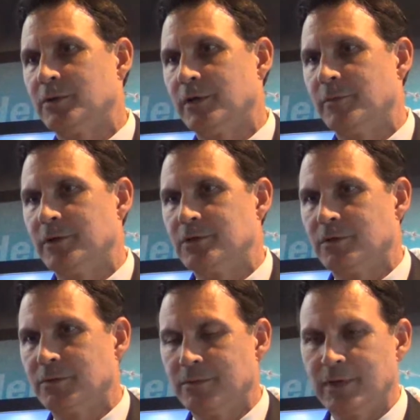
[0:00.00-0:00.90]
with everybody so
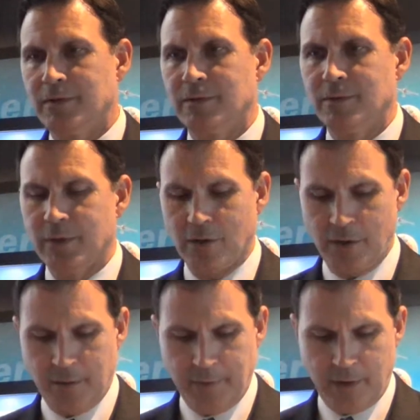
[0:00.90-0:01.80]
we can all
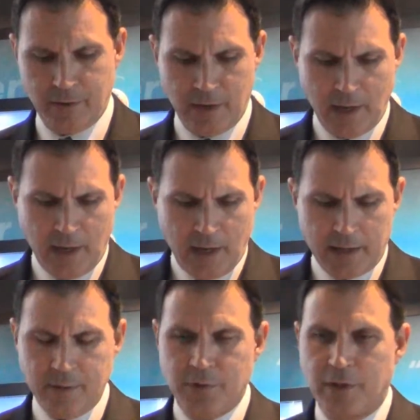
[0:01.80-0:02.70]
get better. I
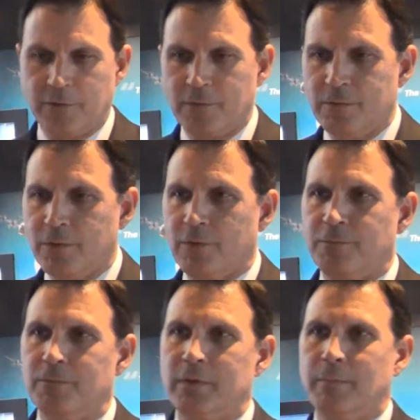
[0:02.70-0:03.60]
think one of
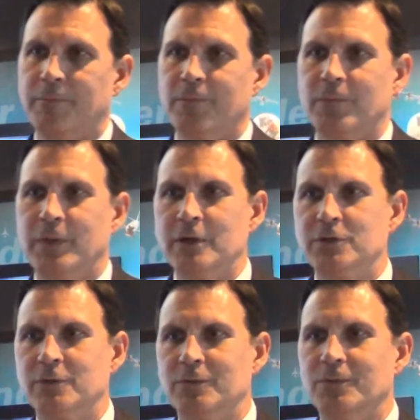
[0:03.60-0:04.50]
the
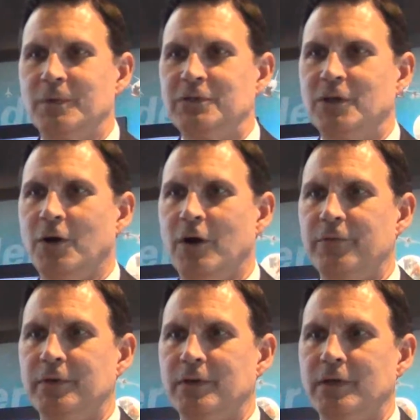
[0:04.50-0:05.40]
things we see
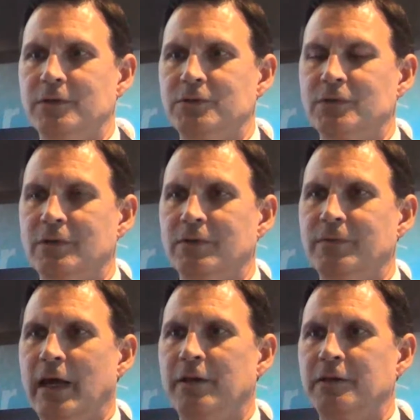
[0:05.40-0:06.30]
often is you've
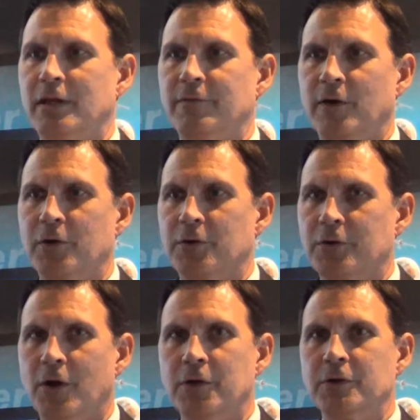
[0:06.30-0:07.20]
got to identify
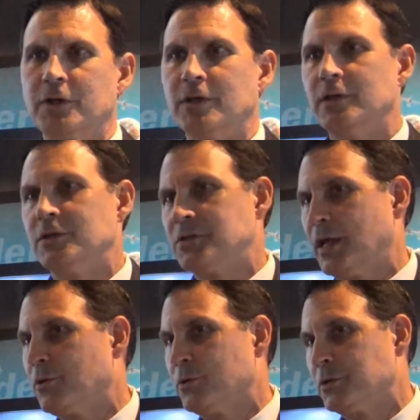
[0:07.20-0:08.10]
all your key
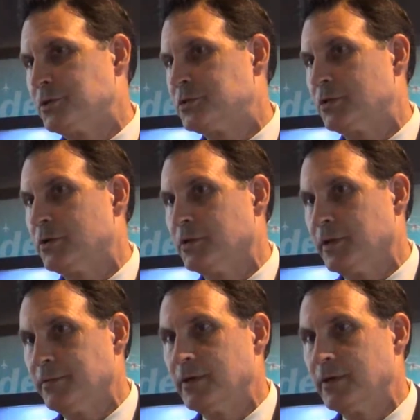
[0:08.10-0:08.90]
stakeholders early.